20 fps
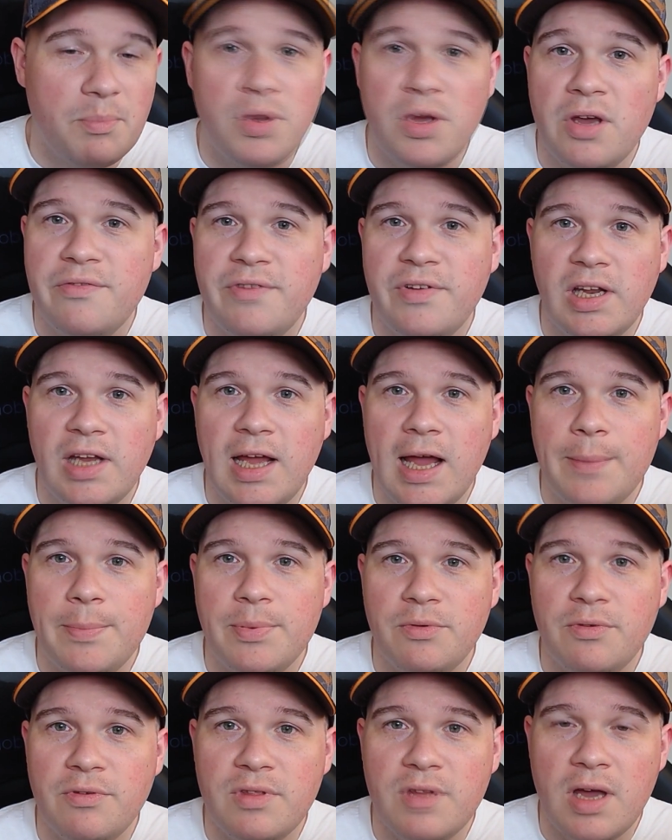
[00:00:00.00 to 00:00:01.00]
Perfectly
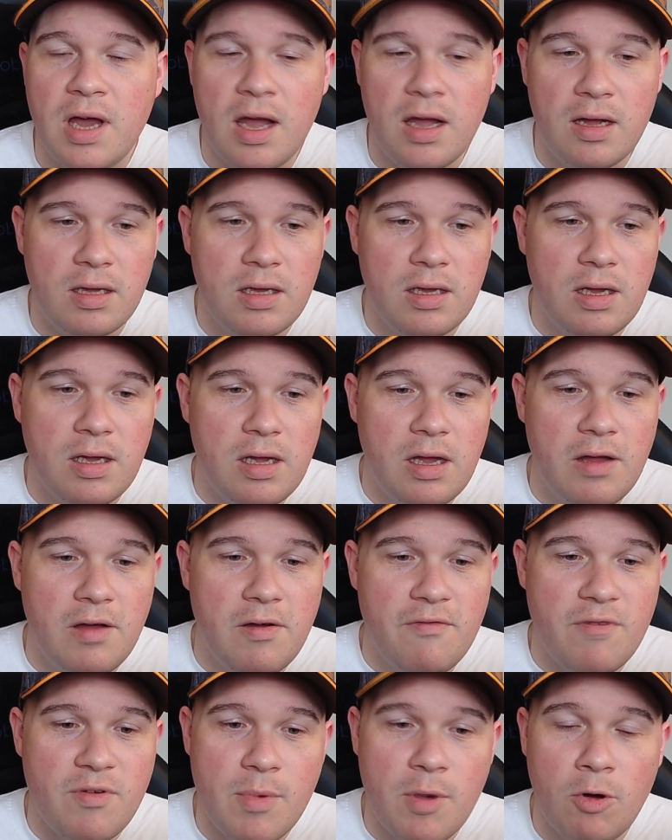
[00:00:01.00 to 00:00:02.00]
happy with that.
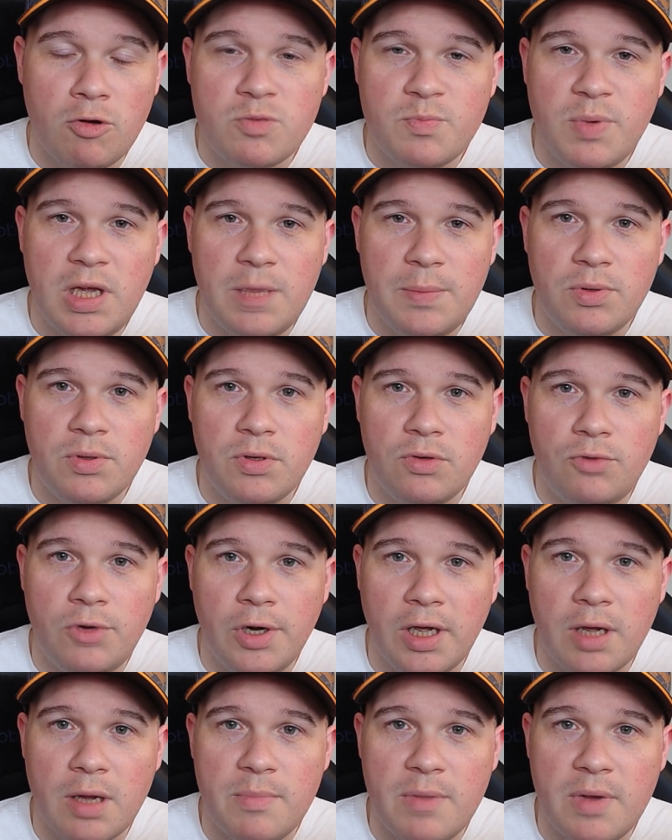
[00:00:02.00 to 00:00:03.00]
For most people
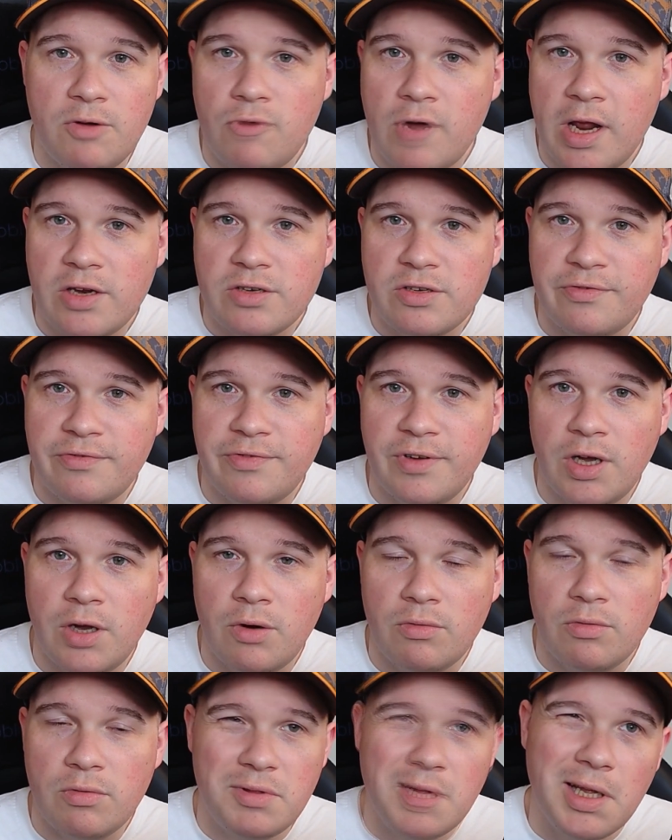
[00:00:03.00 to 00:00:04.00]
running a mid-range
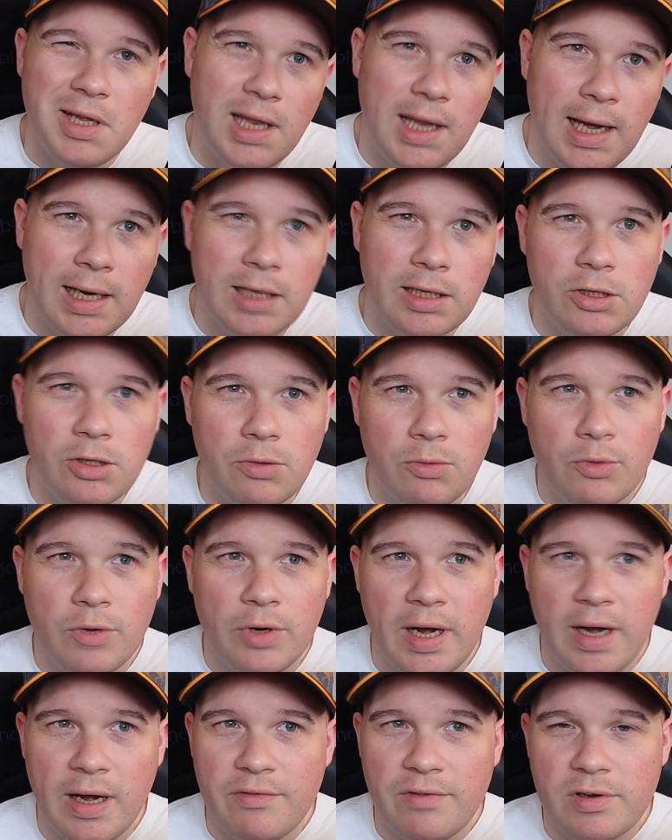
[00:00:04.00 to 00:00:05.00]
phone, they'll likely
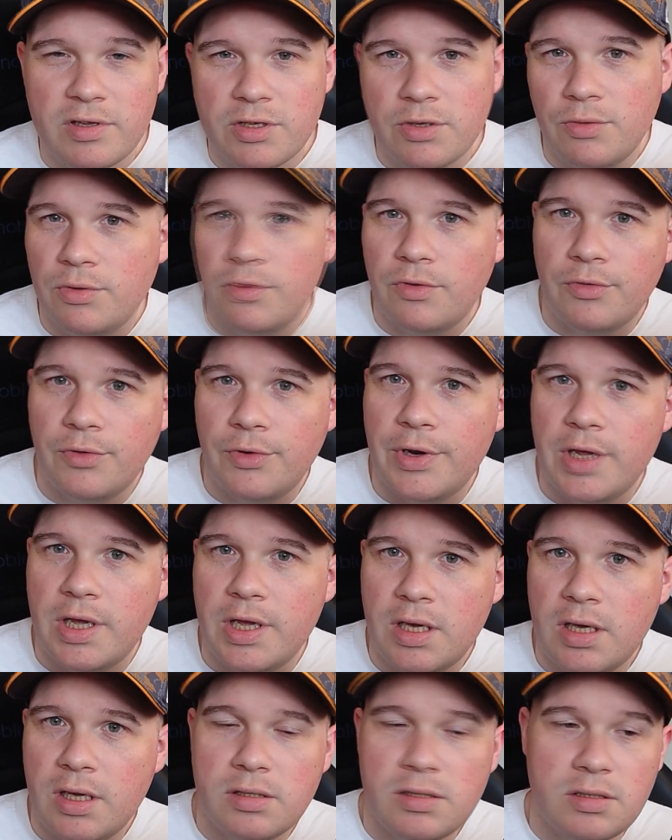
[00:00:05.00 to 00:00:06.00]
upgrade every 2 to 3
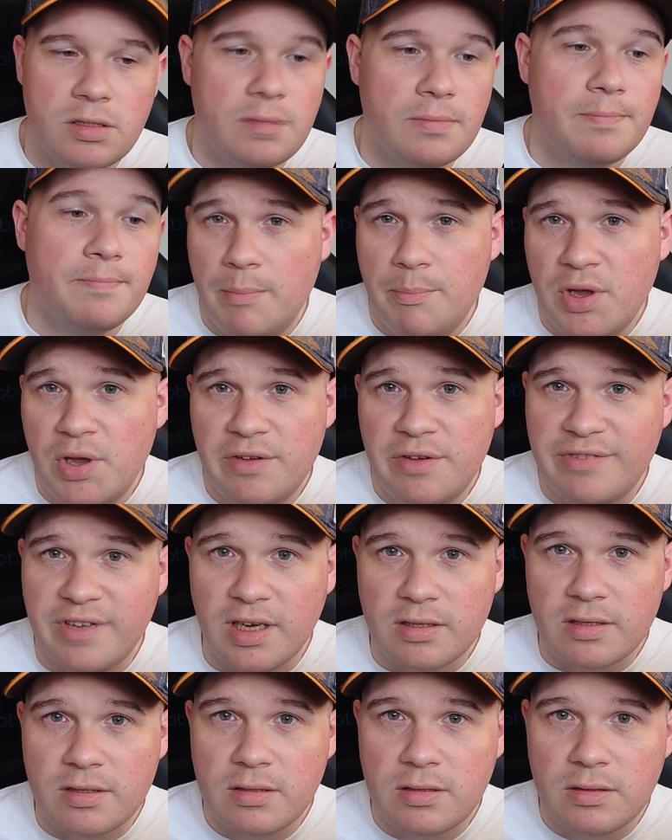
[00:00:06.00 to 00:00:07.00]
years.
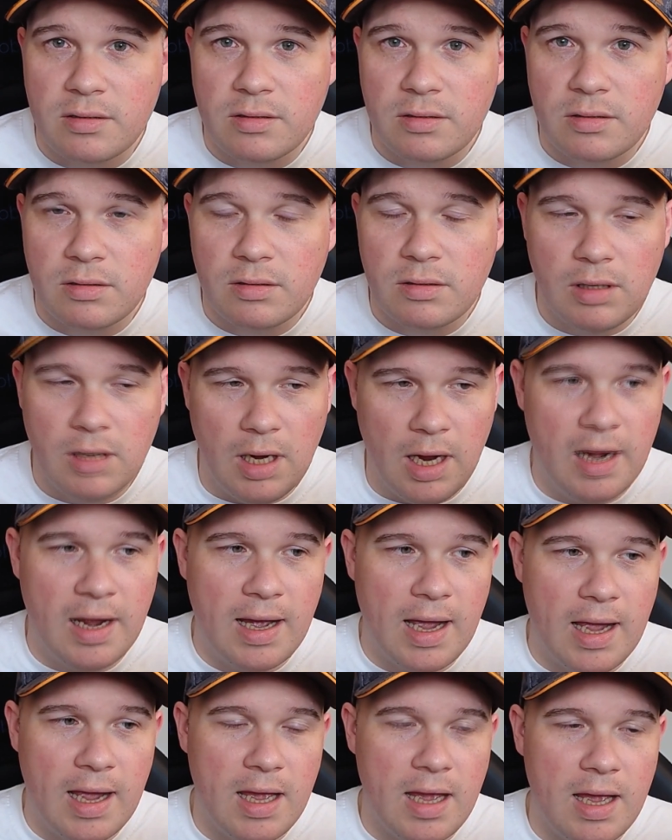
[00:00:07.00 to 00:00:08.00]
Perfect. And
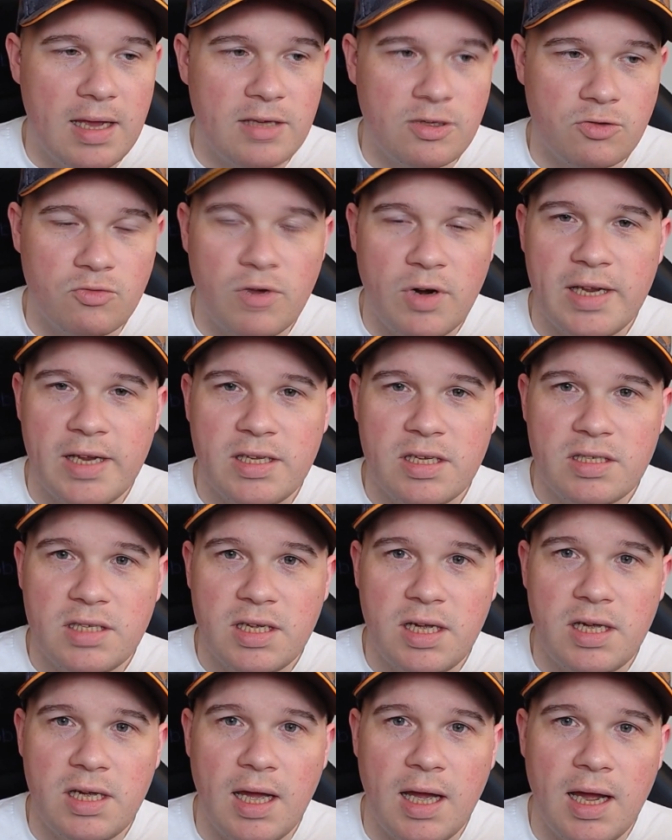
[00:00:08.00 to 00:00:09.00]
it's great to
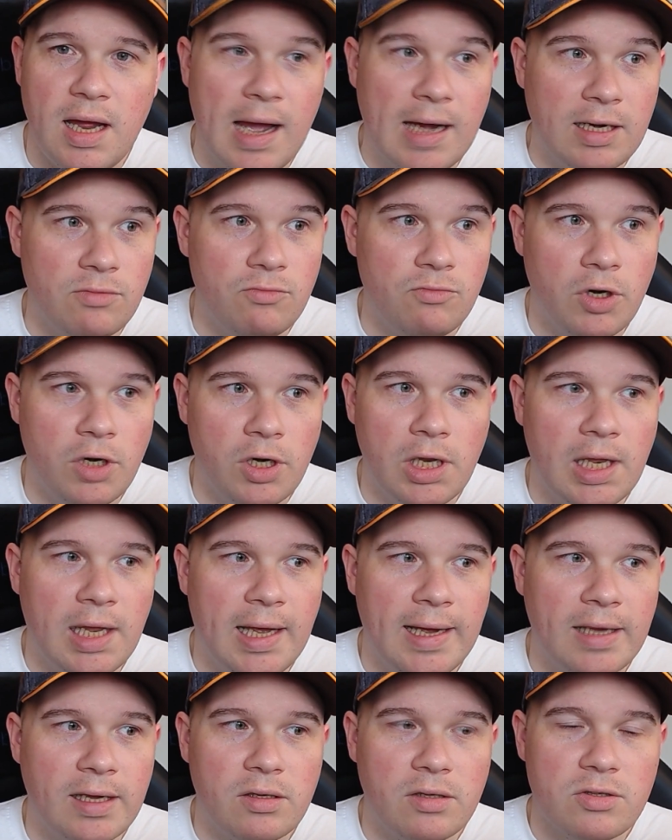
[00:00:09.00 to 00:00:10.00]
see. I'd really
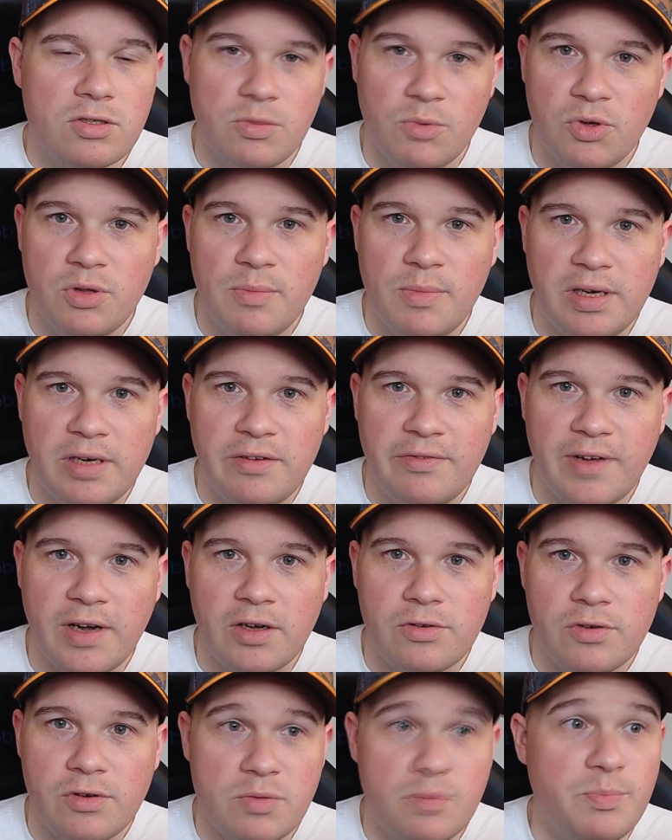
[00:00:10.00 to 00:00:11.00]
like some other
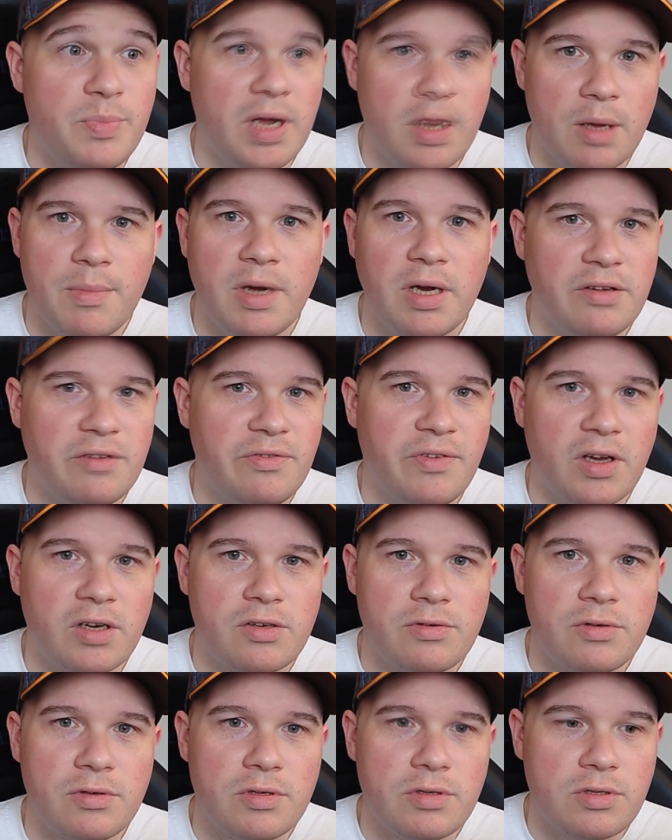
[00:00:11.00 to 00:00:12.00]
manufacturers, bigger
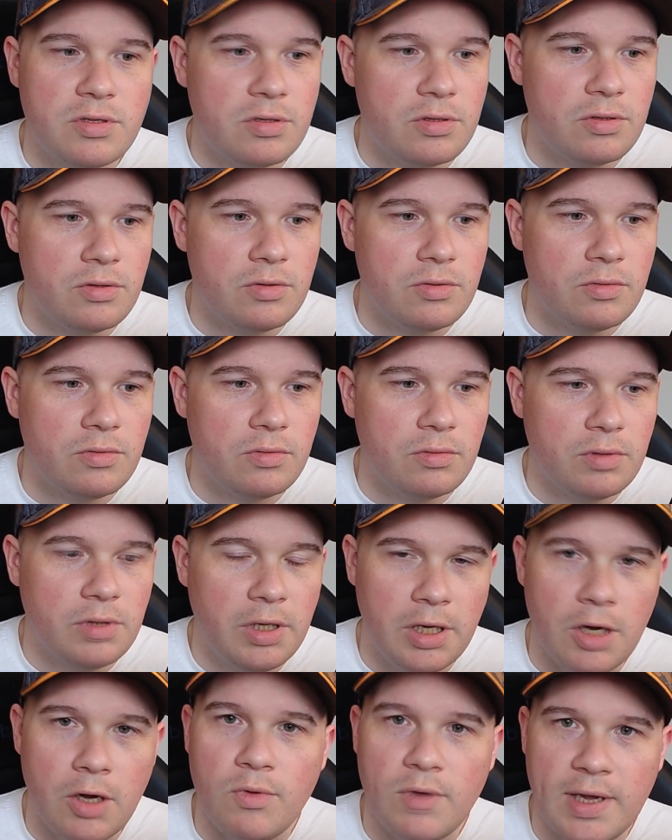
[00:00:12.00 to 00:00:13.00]
manufacturers, to,
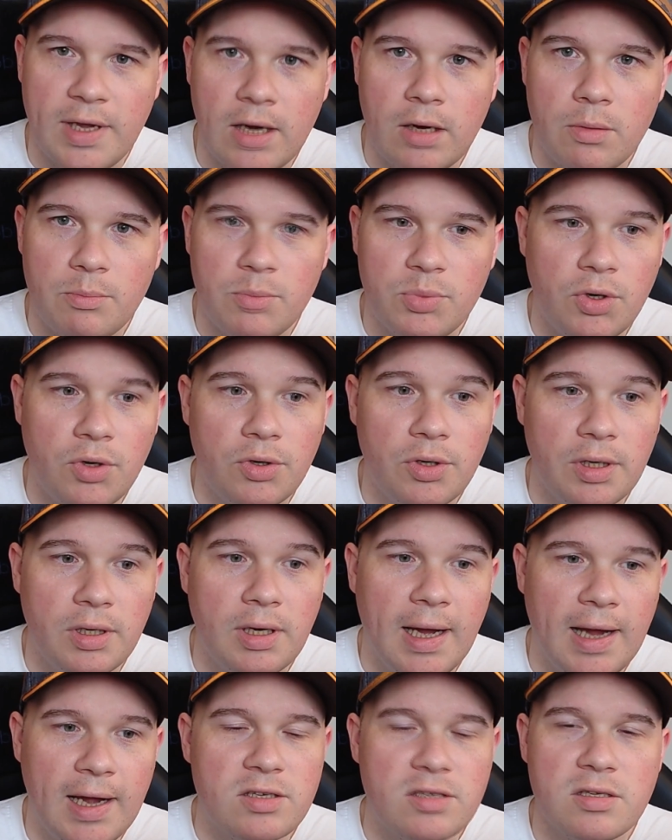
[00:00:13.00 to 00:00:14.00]
you know, get on board and
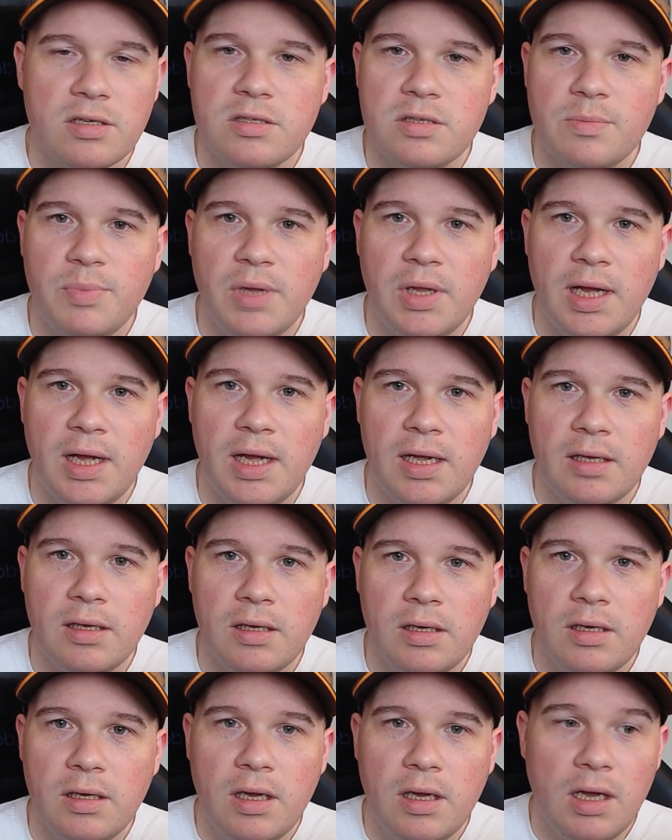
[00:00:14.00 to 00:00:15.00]
actually supply
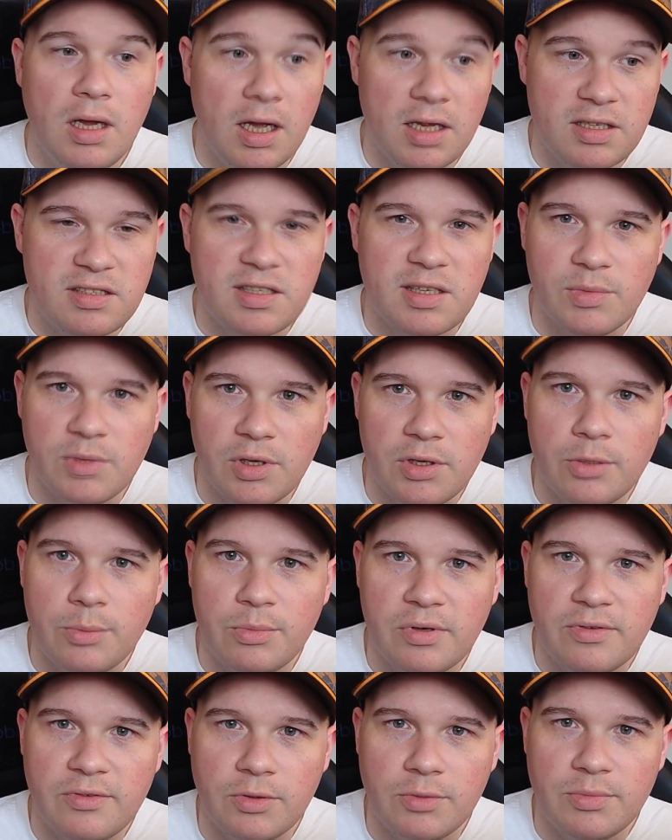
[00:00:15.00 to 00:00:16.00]
a similar
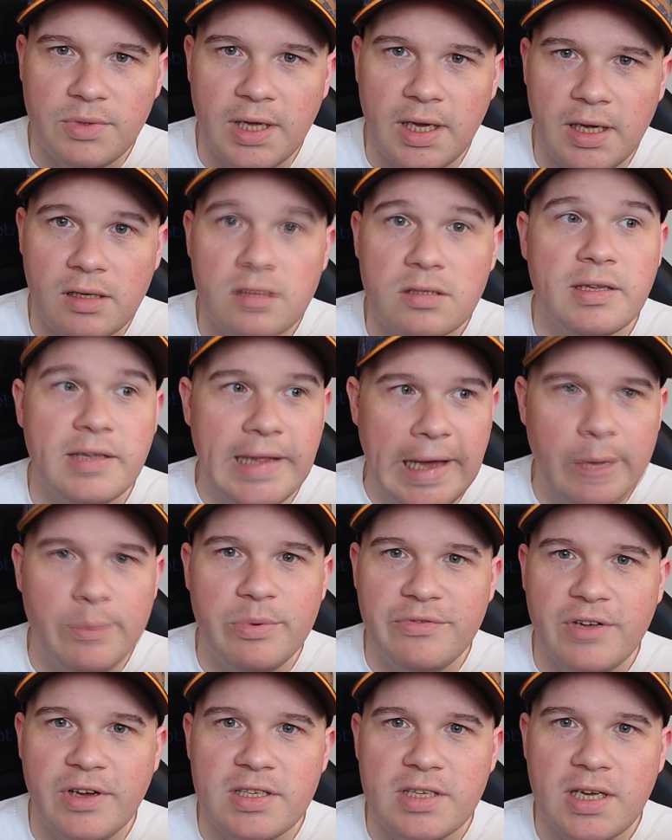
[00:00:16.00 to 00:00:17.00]
number of updates. That would
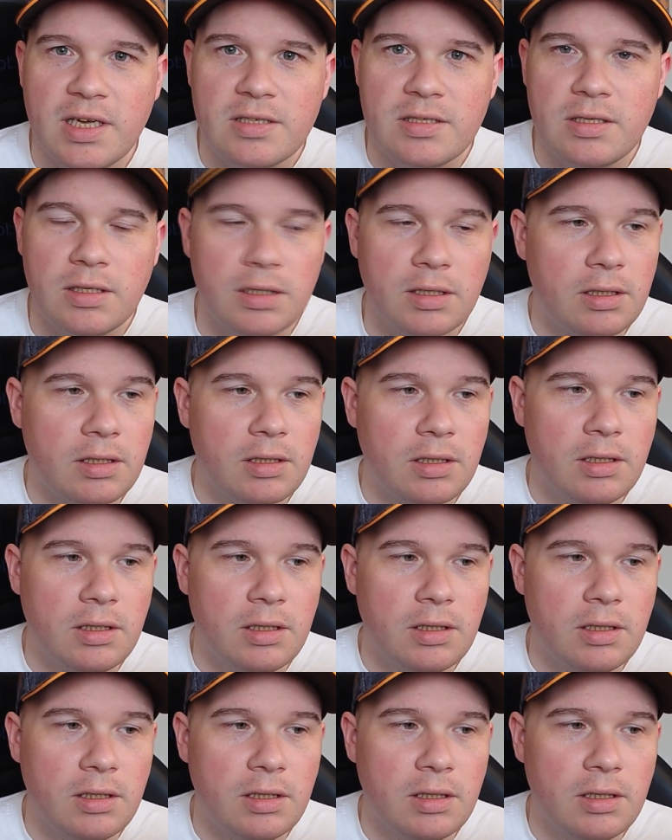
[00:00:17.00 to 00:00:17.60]
be fantastic.